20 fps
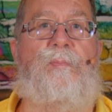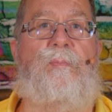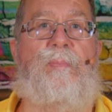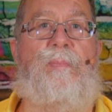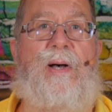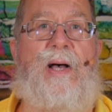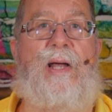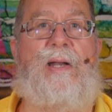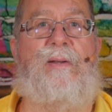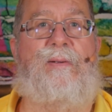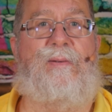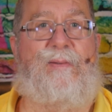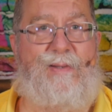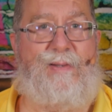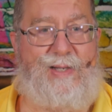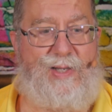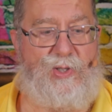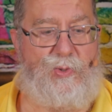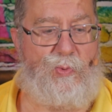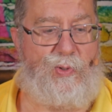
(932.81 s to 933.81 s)
but
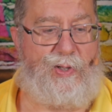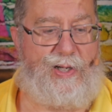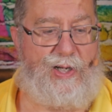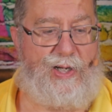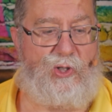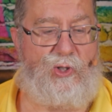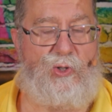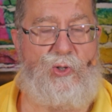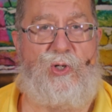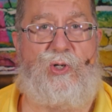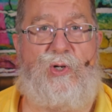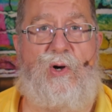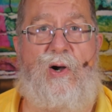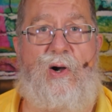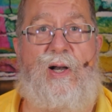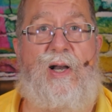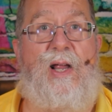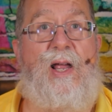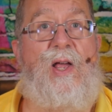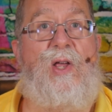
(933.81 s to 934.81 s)
this will get you
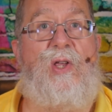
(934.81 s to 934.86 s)
started.